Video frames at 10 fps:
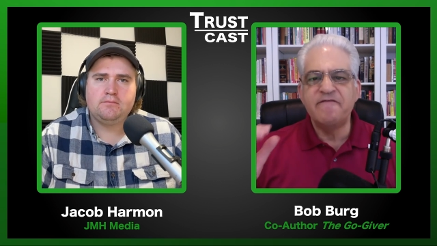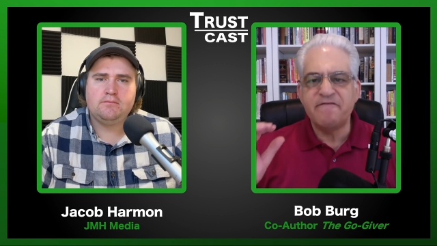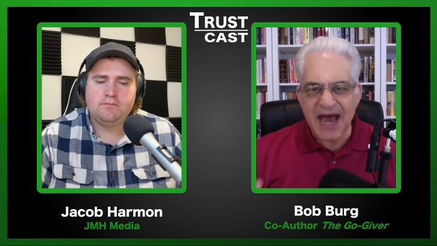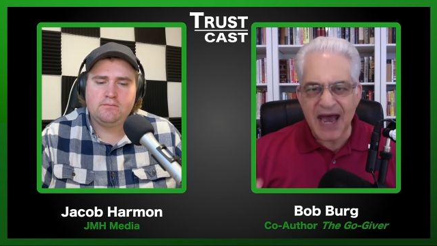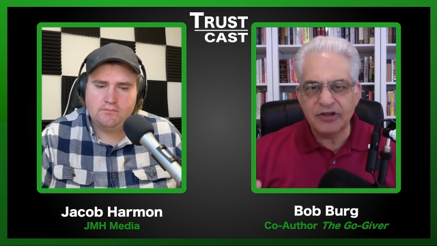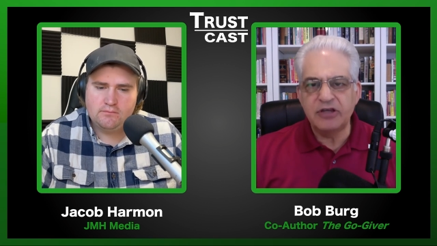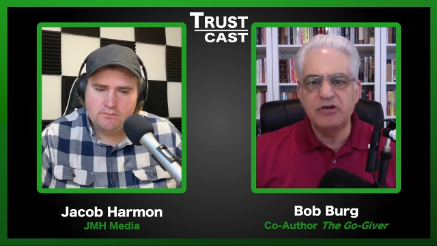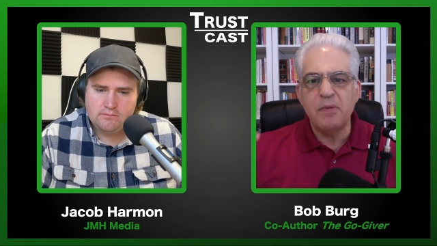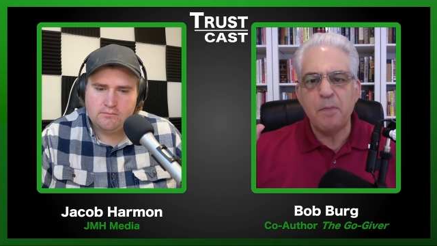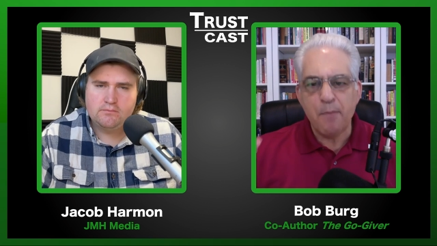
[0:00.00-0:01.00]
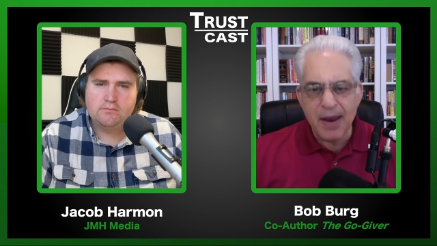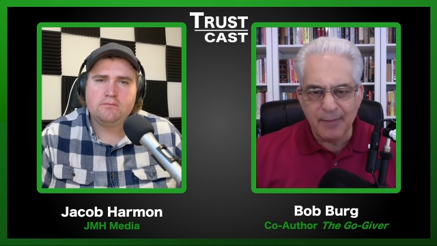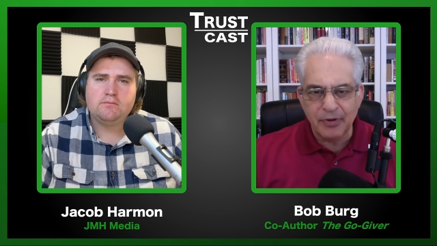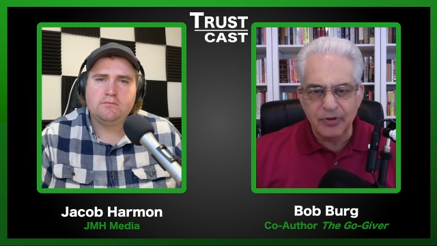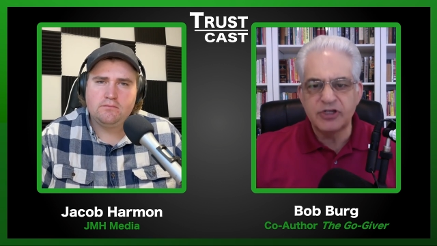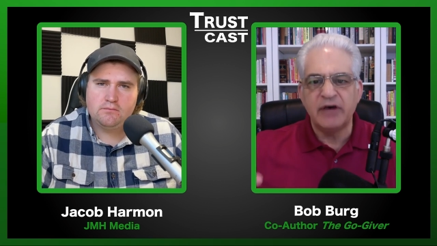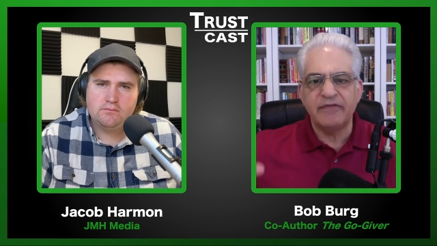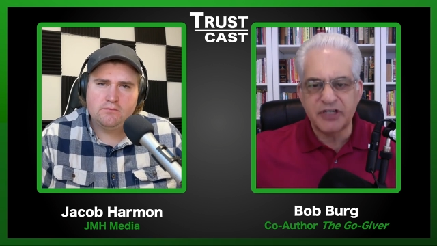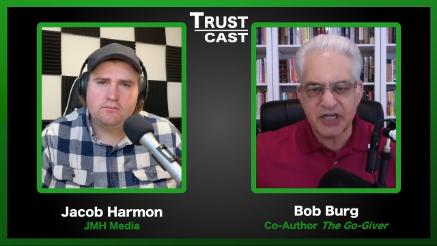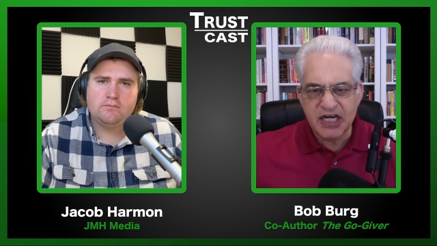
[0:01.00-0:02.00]
Speaker 1: valued members
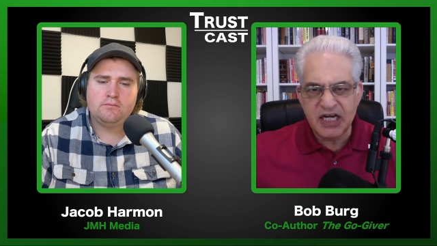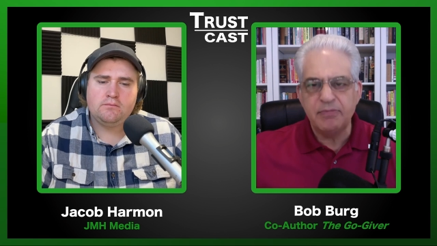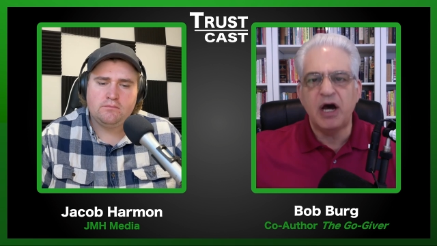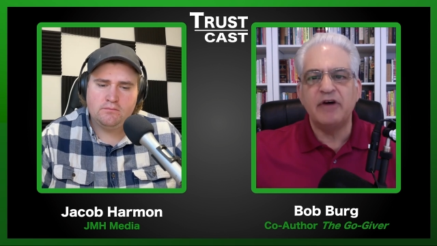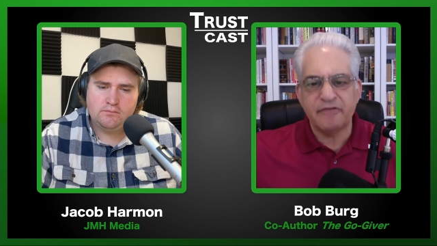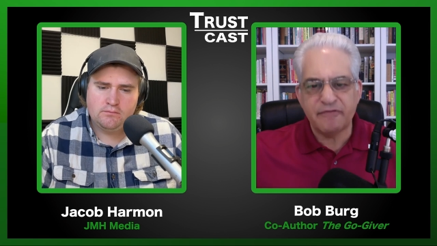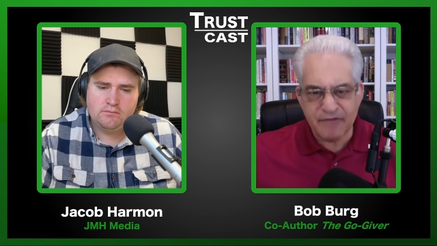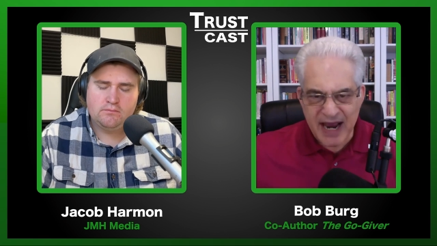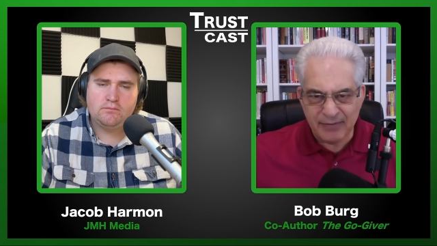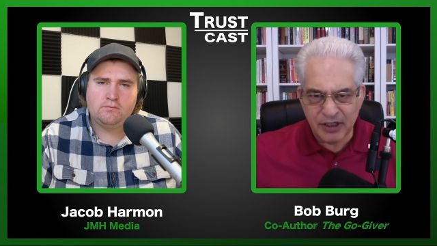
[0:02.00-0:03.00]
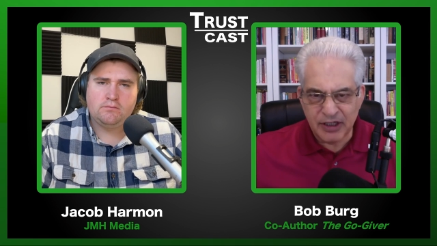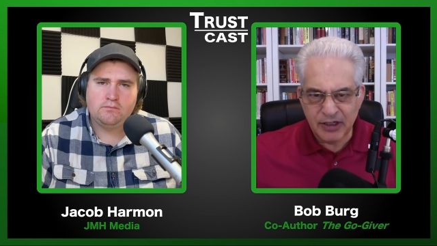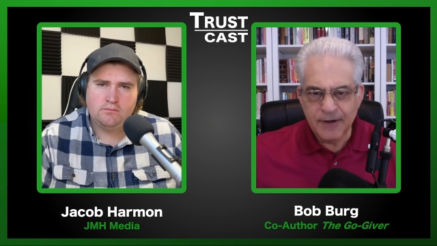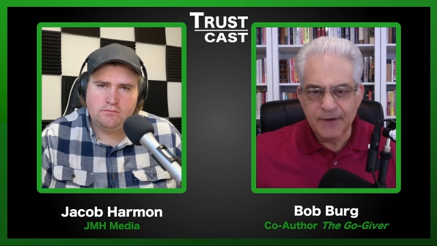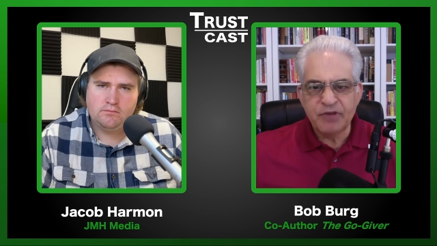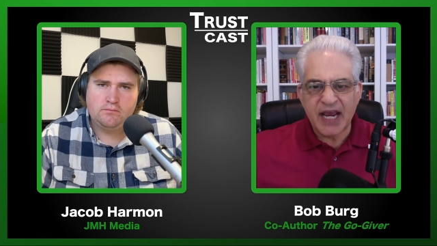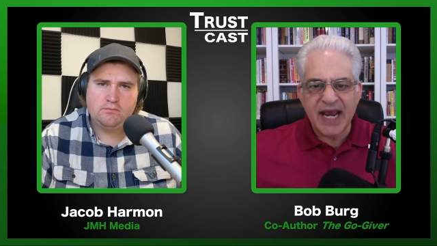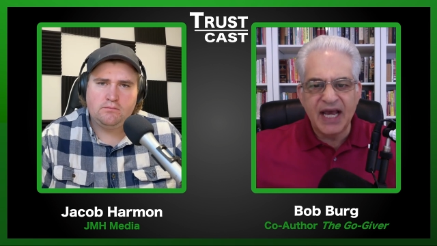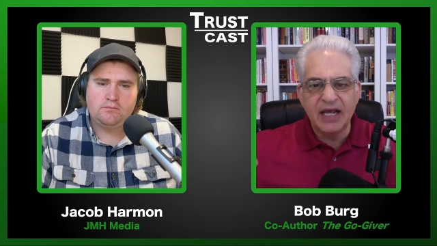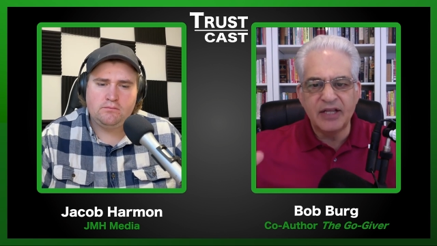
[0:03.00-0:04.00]
of a team, of a family.
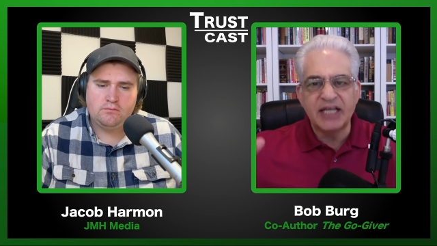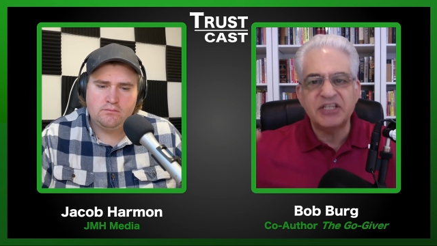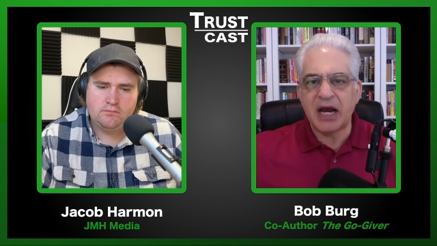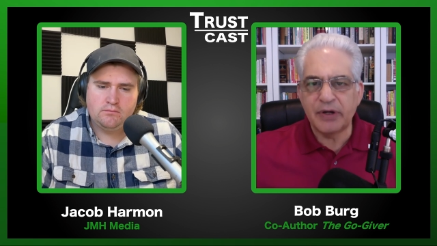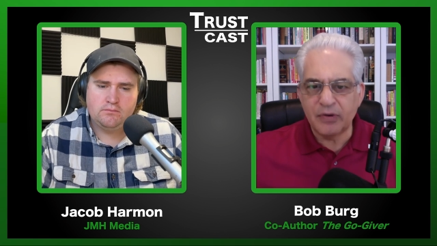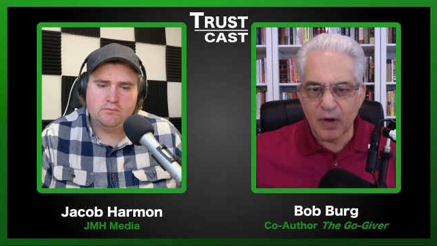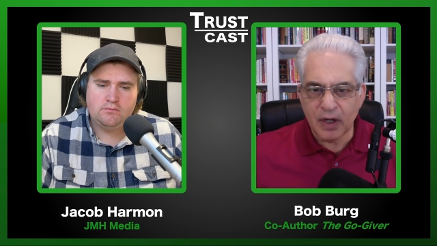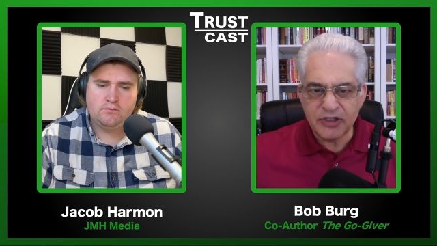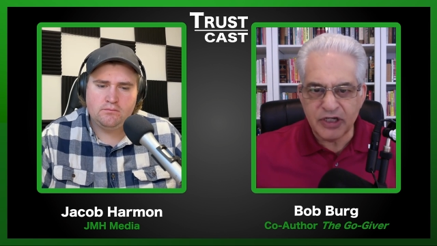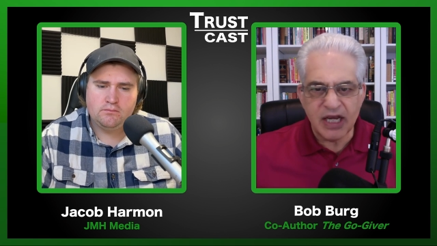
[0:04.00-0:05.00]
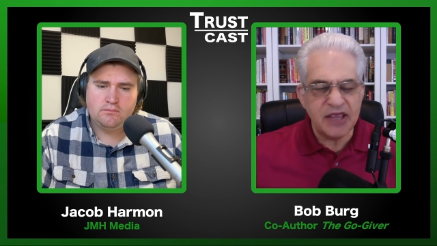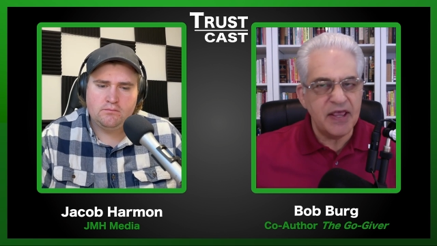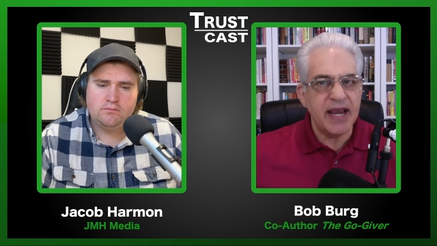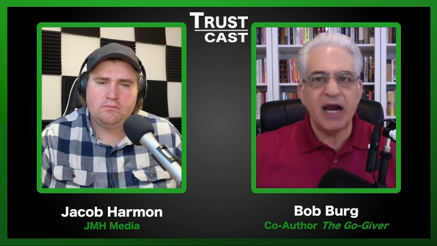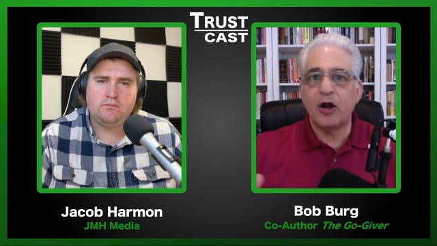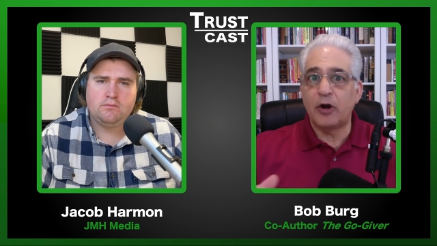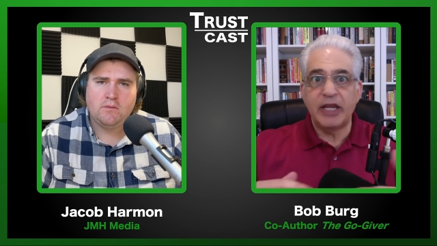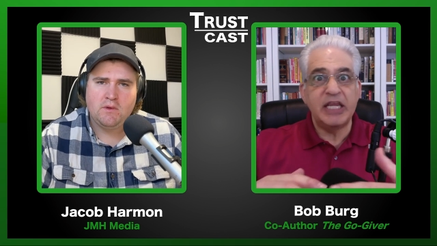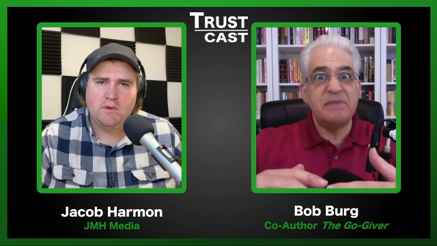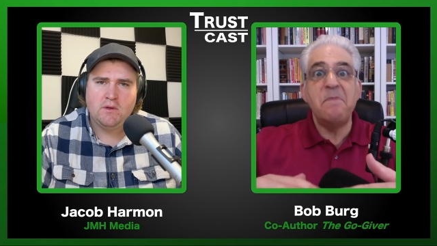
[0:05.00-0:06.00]
And that's how he runs it. And they are
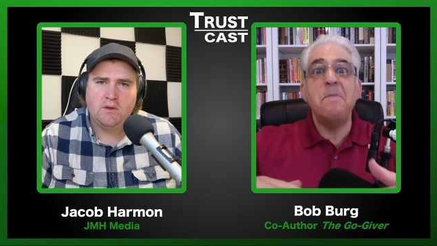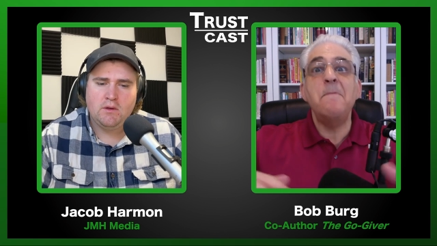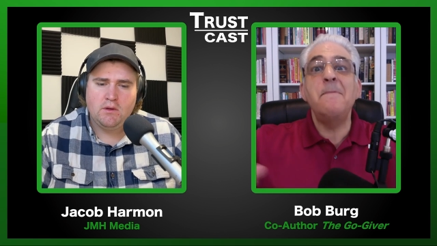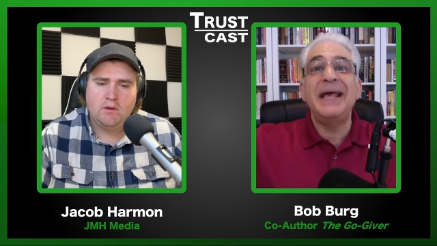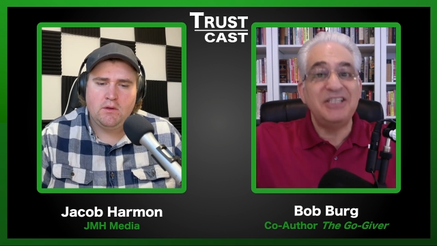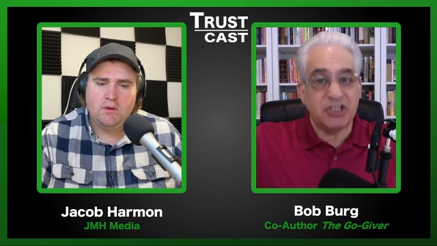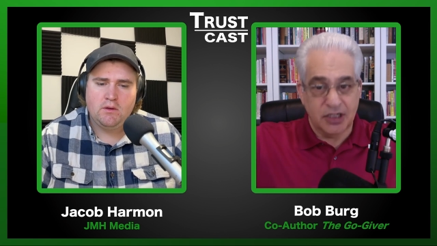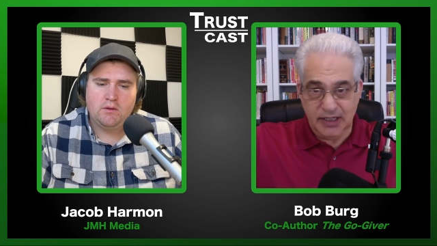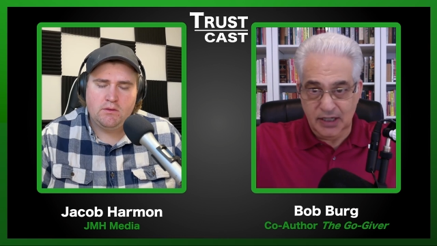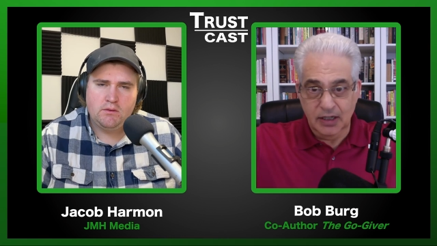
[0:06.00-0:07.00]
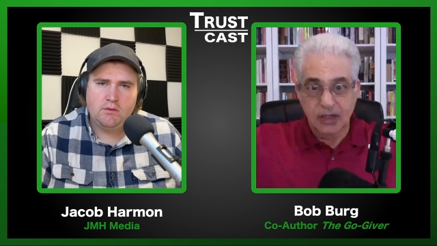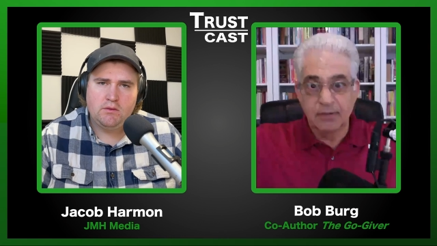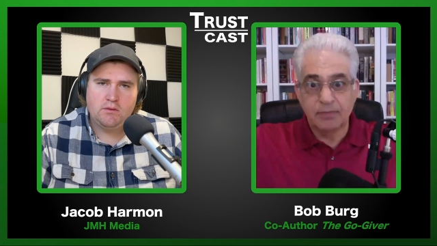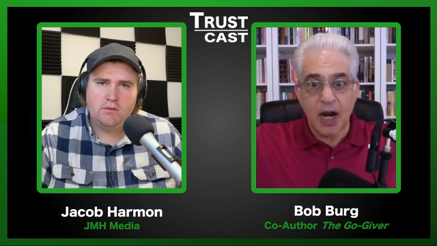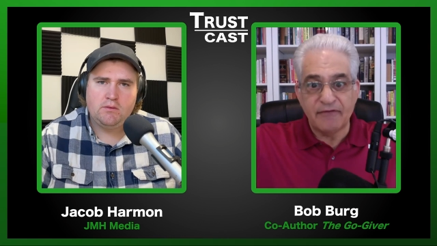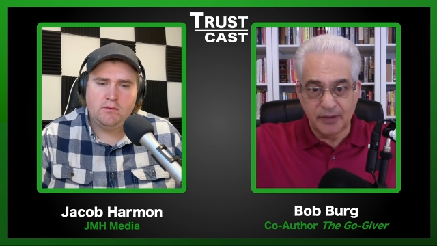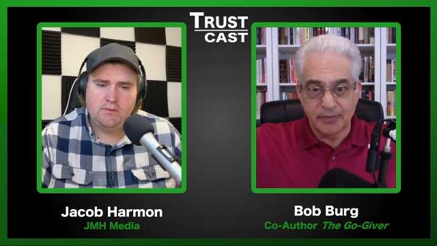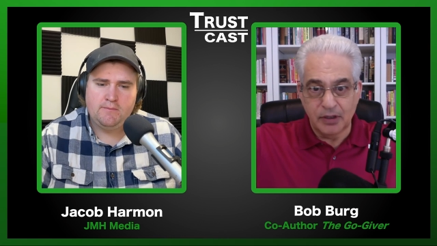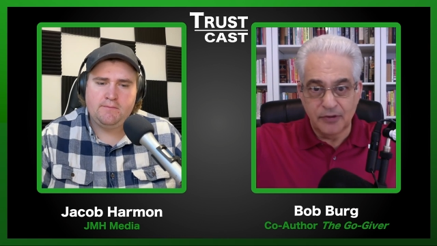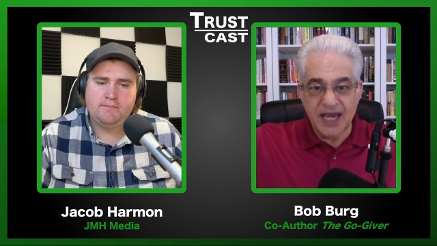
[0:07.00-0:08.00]
immensely
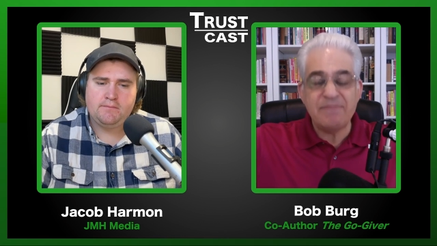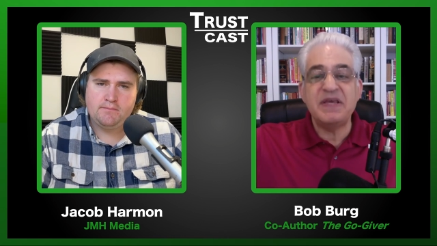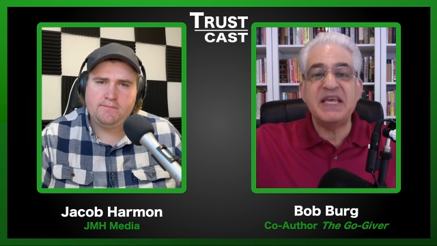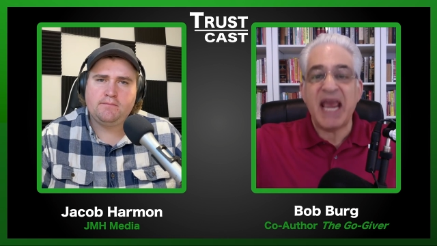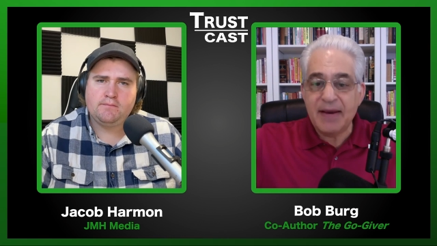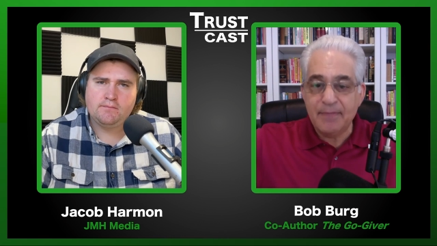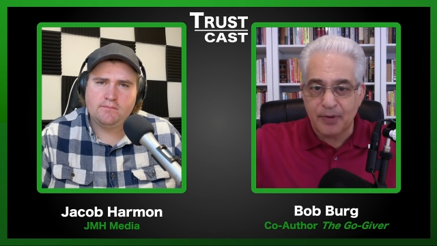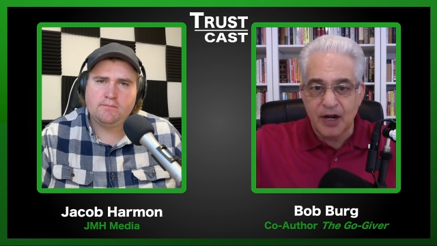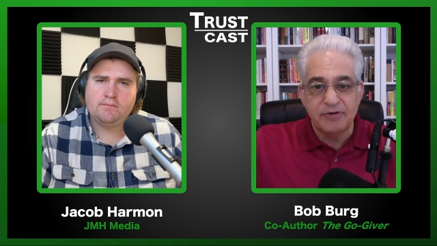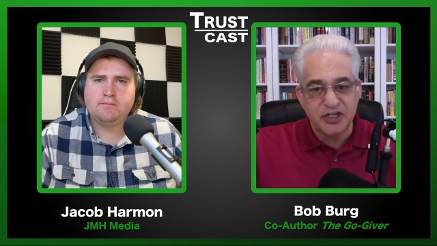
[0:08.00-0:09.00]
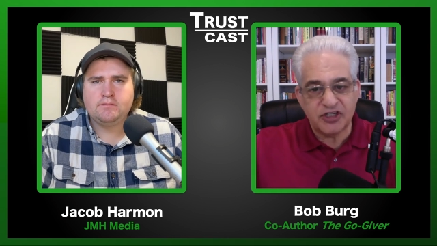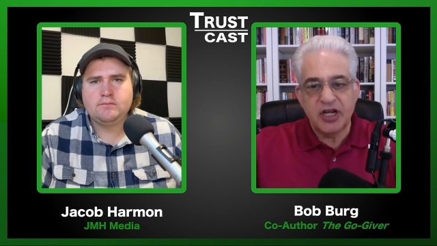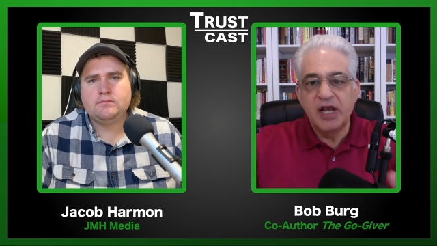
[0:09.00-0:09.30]
profitable. They became, and just